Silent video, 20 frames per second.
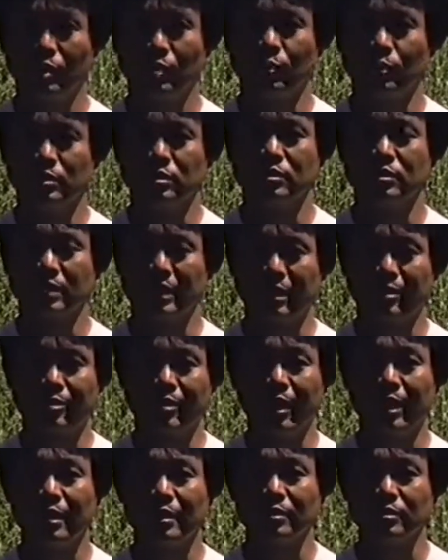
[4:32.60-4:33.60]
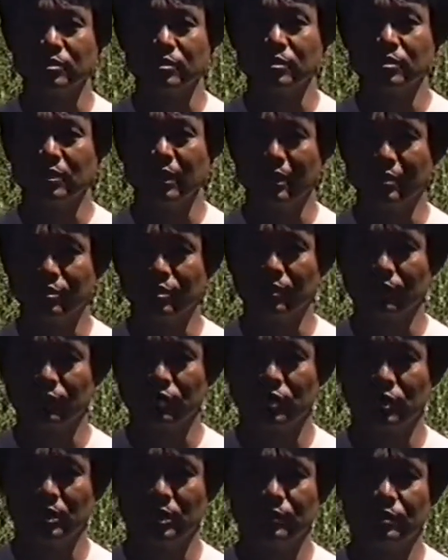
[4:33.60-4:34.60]
which is the outer island council of
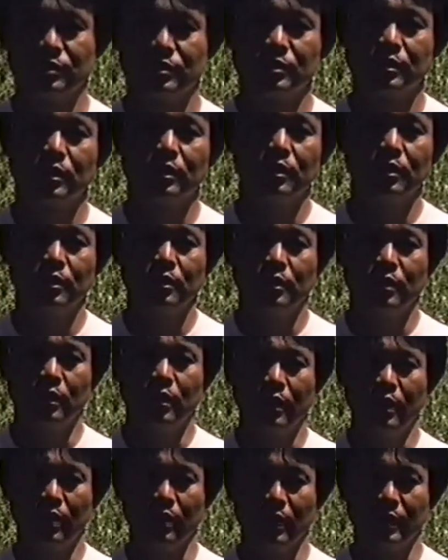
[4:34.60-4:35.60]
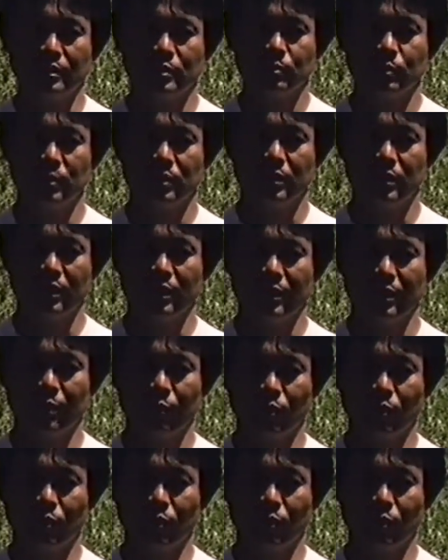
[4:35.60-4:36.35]
chiefs, last week, and they